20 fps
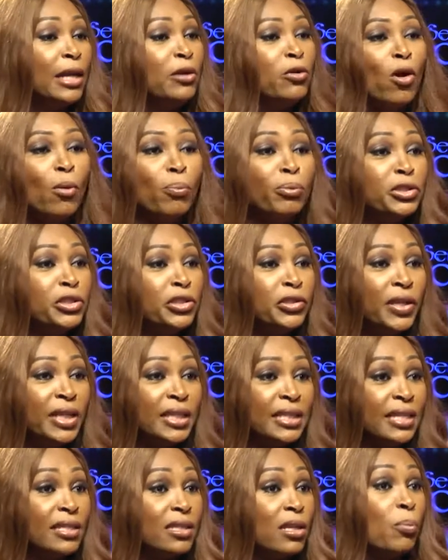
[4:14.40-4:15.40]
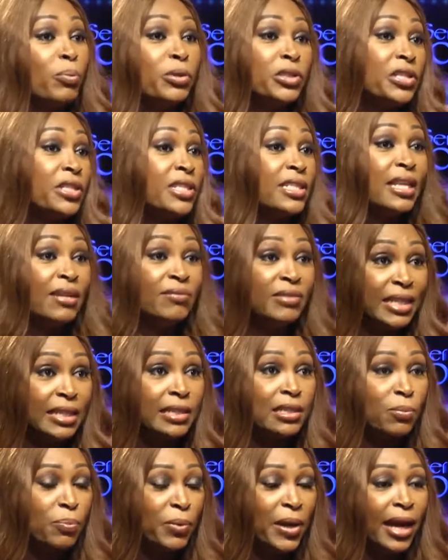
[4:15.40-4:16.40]
there are no opportunities, the opportunities have
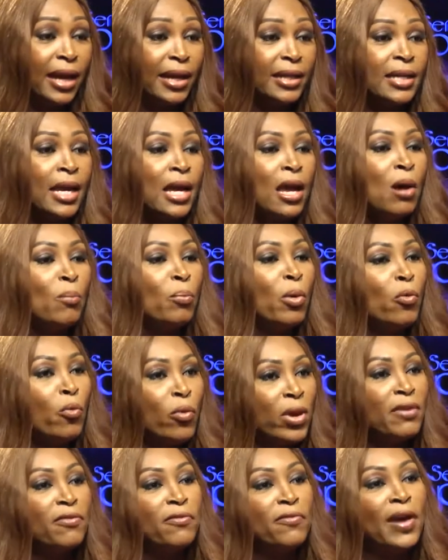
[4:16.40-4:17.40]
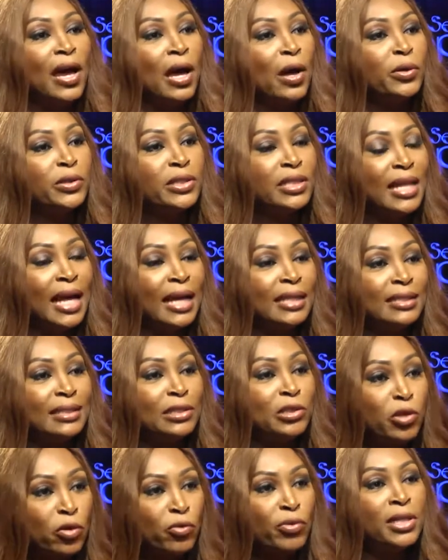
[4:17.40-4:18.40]
disappeared. But we felt
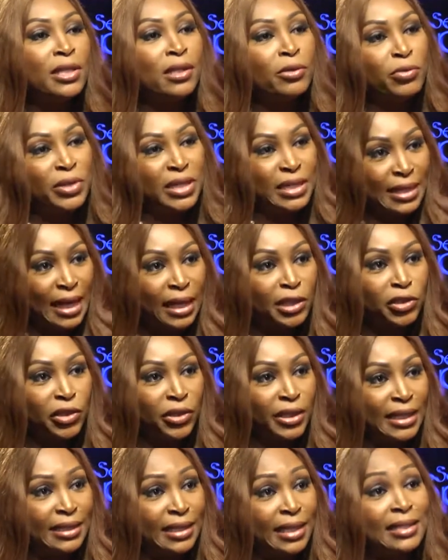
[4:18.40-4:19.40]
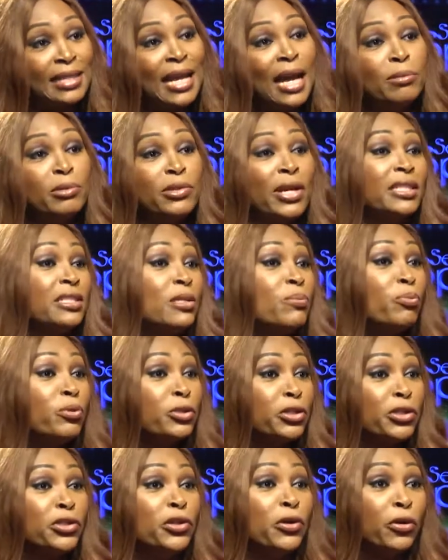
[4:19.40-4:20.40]
that during the recession is a time to actually
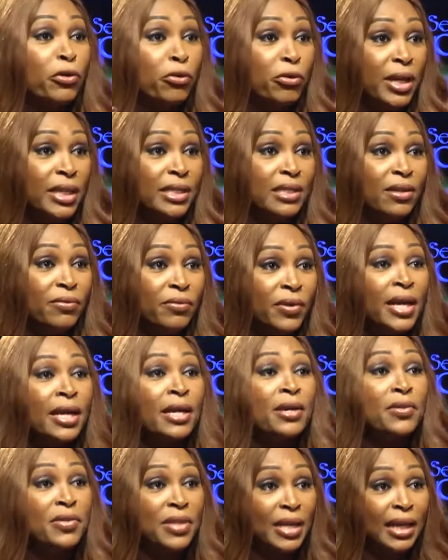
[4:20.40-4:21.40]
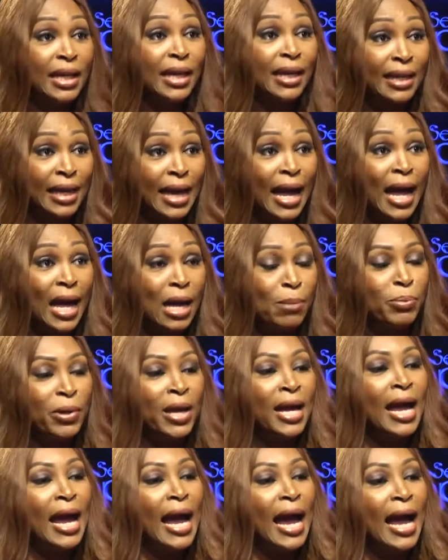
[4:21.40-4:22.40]
put on your creative thinking cap.
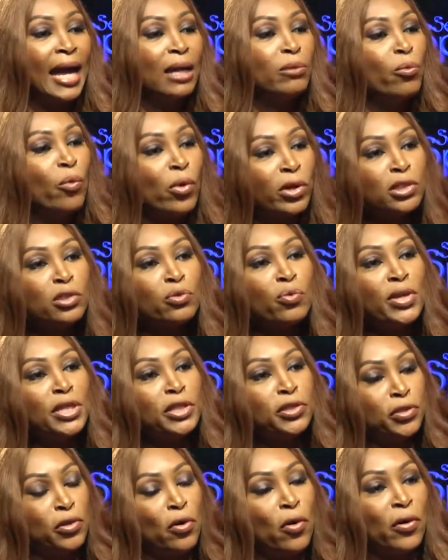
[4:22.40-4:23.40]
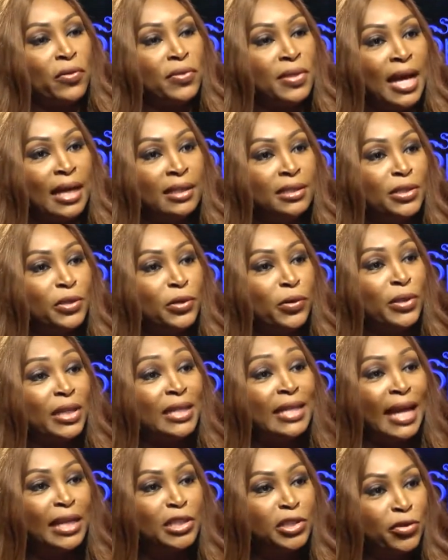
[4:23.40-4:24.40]
Mm-hmm. And once we saw that, you know, the
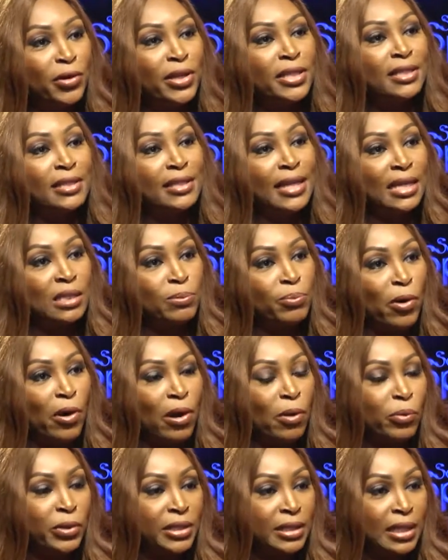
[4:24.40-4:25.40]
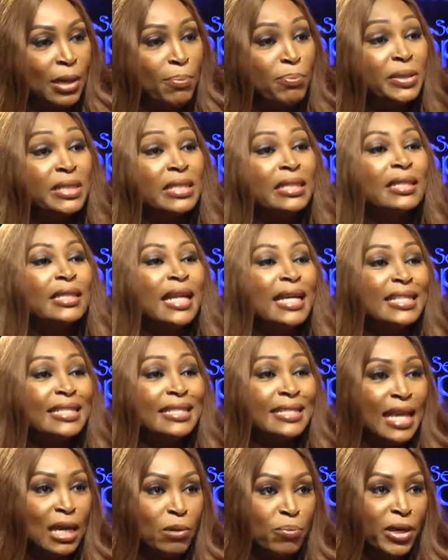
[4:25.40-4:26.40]
Nigerians in diaspora was a particular
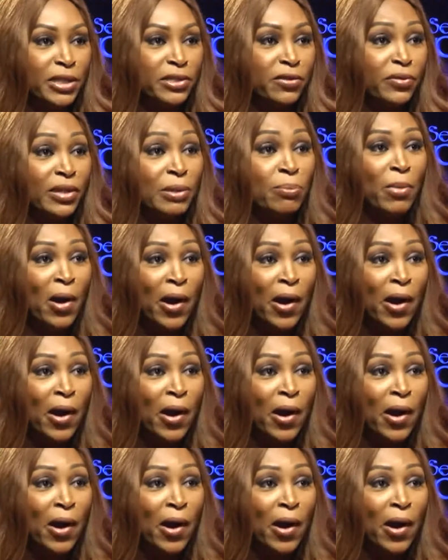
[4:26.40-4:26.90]
segment of the